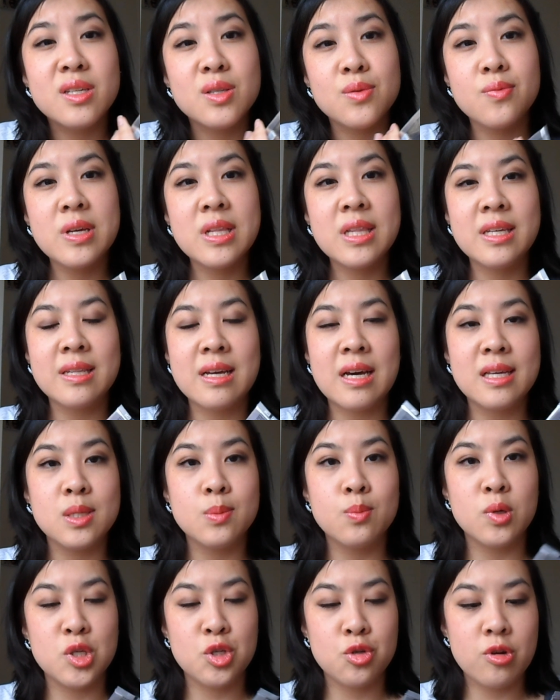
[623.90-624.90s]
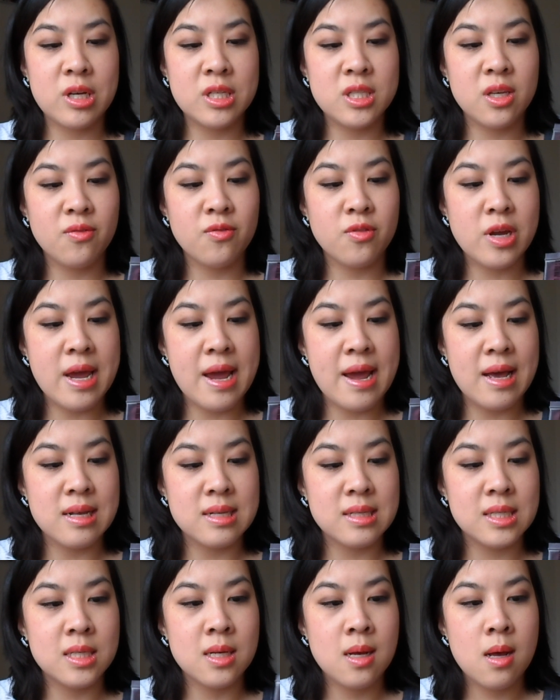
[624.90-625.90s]
It is really nice
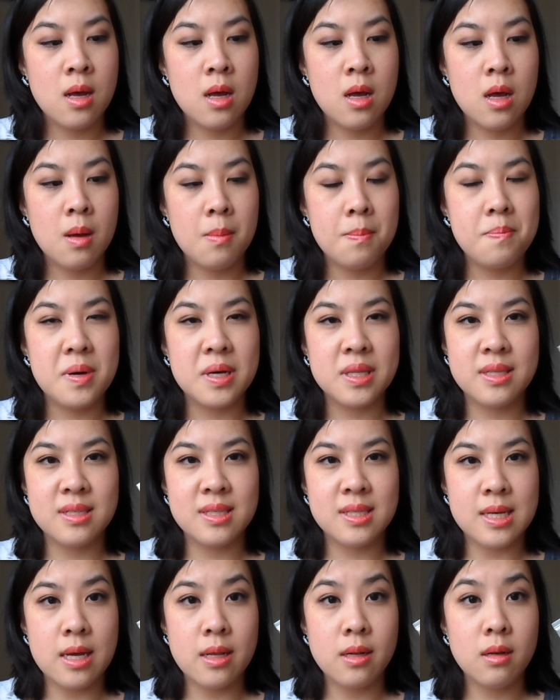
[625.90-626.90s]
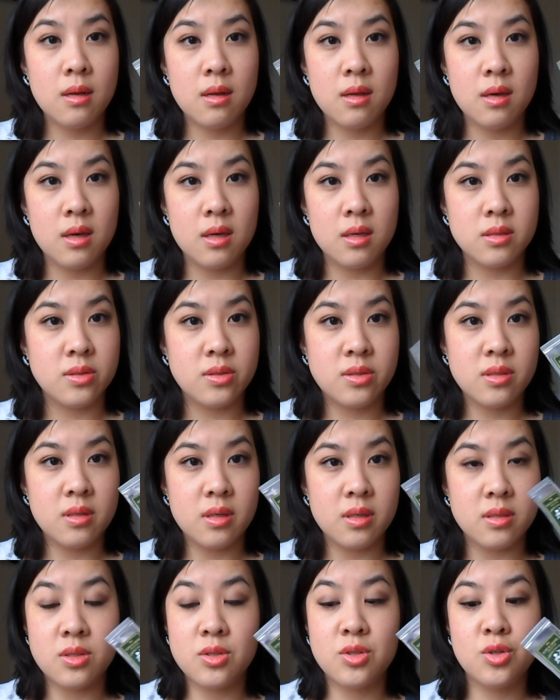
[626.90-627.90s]
moisturizing for your hands, but the scent
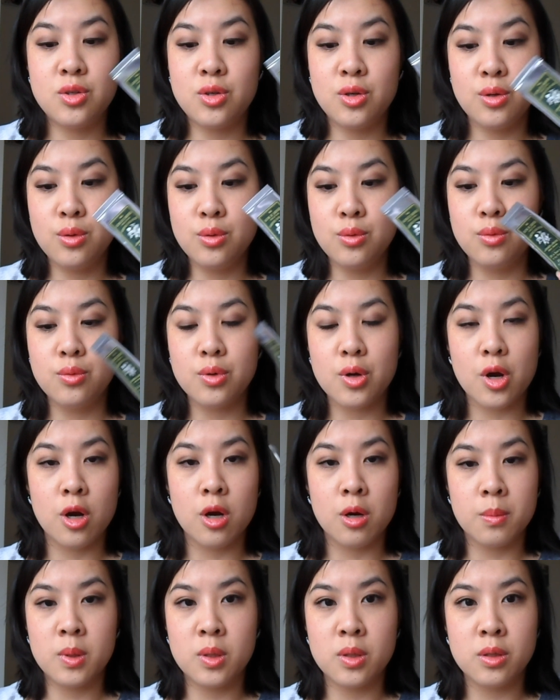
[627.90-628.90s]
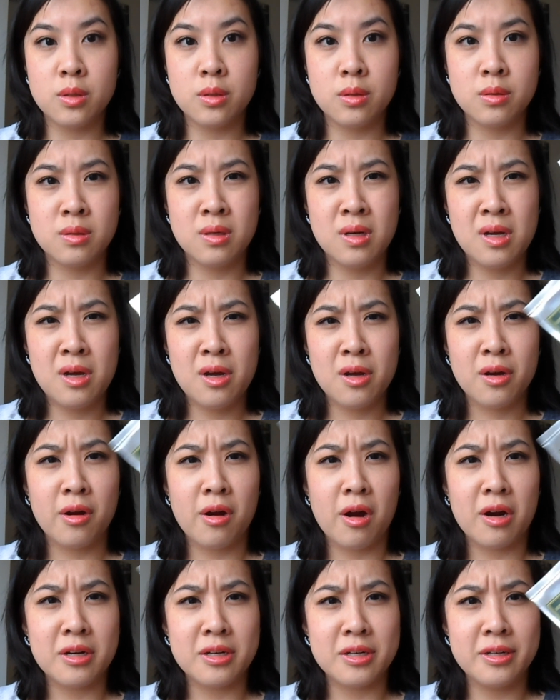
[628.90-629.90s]
is, it's too
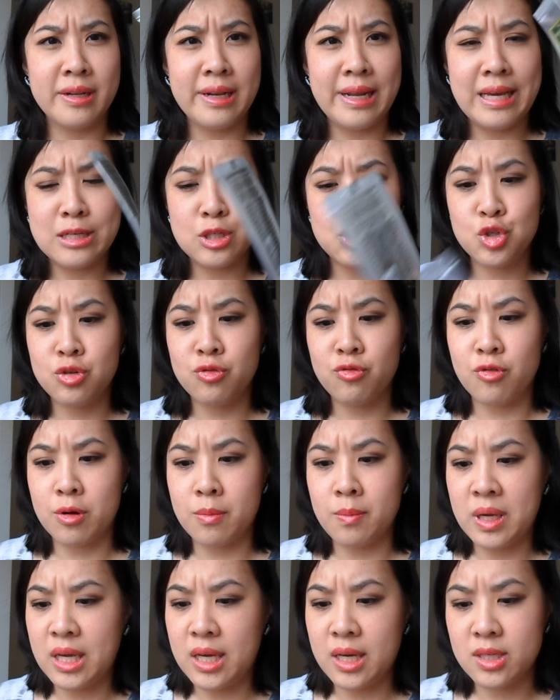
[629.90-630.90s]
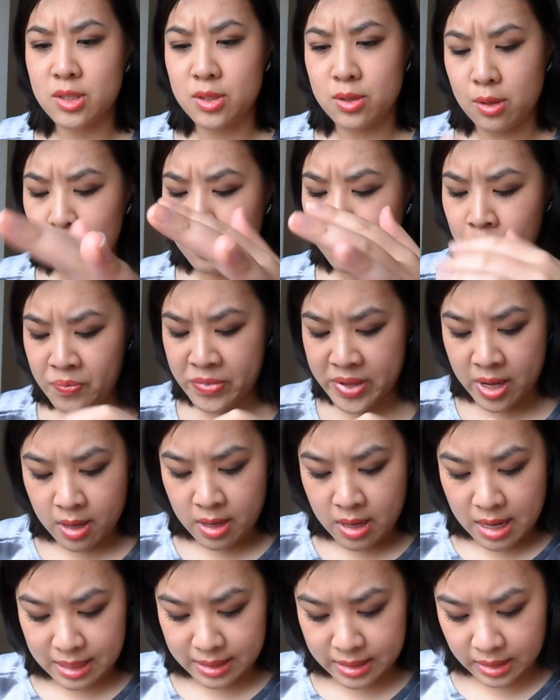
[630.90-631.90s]
herbal garden-ish for me.
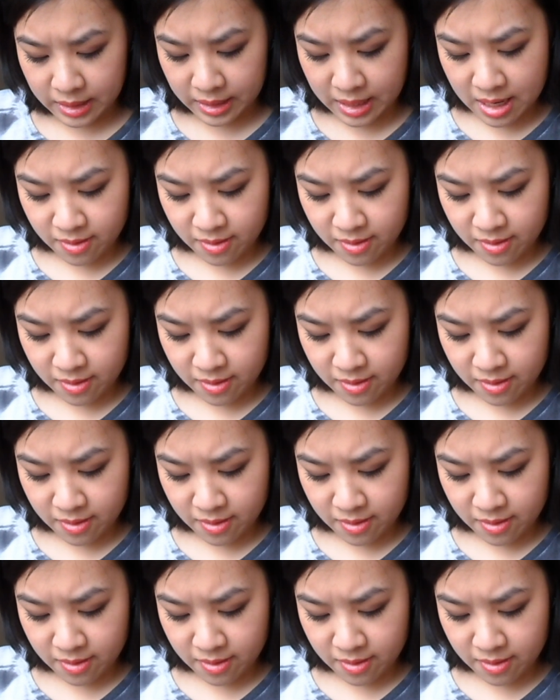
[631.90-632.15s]
So